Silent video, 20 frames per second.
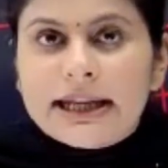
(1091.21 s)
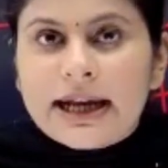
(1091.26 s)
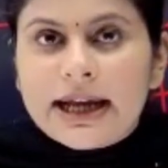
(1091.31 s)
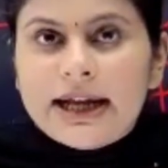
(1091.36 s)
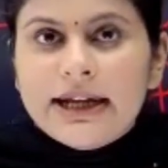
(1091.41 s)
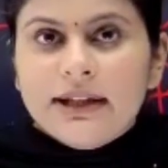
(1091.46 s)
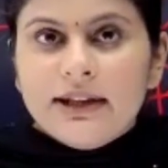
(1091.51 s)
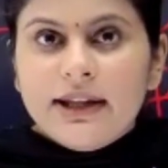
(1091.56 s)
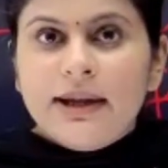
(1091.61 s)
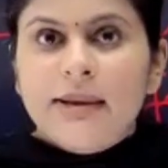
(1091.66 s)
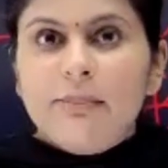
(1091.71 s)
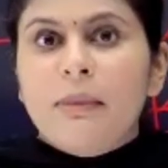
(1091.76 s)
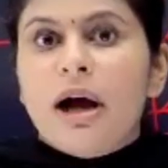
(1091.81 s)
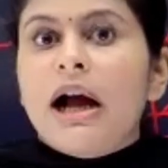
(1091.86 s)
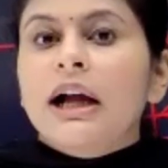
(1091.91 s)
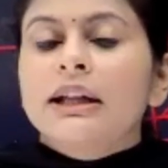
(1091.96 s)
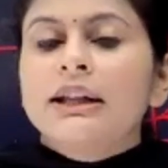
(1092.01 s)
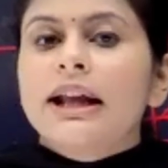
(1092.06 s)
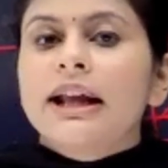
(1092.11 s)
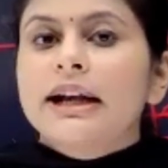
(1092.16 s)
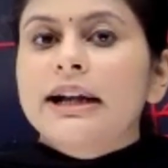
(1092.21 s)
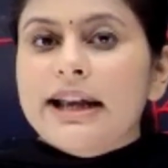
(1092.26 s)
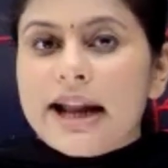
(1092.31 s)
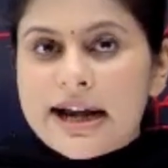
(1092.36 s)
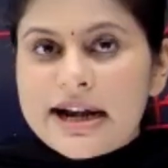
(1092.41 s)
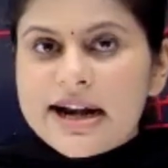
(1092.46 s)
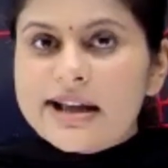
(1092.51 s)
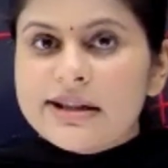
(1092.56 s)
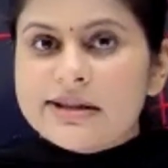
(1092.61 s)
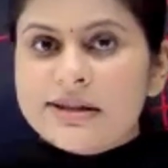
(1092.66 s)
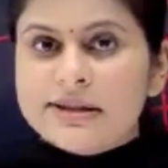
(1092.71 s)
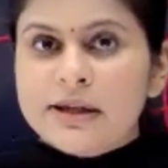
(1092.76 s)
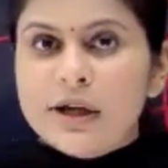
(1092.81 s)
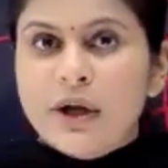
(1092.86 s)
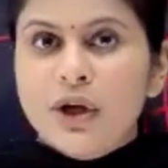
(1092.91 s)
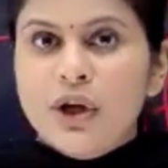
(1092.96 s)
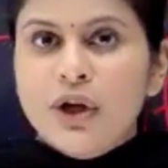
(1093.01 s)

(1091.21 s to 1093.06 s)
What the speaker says: right? They mark their attendance.